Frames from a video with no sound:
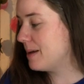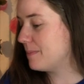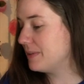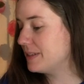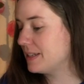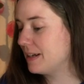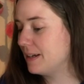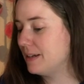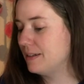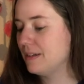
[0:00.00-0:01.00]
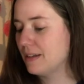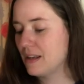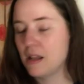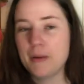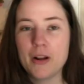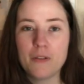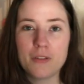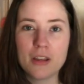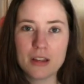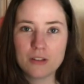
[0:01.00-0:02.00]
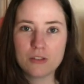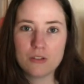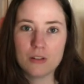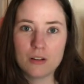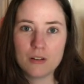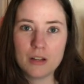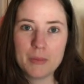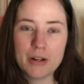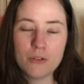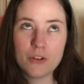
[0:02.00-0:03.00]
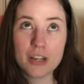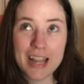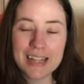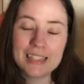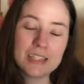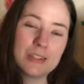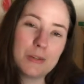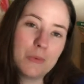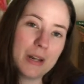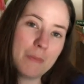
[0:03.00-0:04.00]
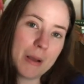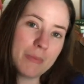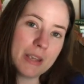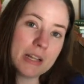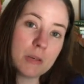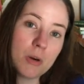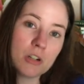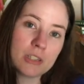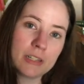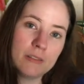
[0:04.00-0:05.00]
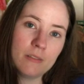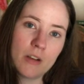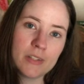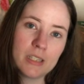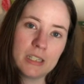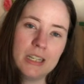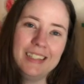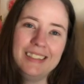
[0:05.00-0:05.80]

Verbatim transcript: But uh, let me know if you can. Let me know your guesses to what it might be. It's a person, obviously.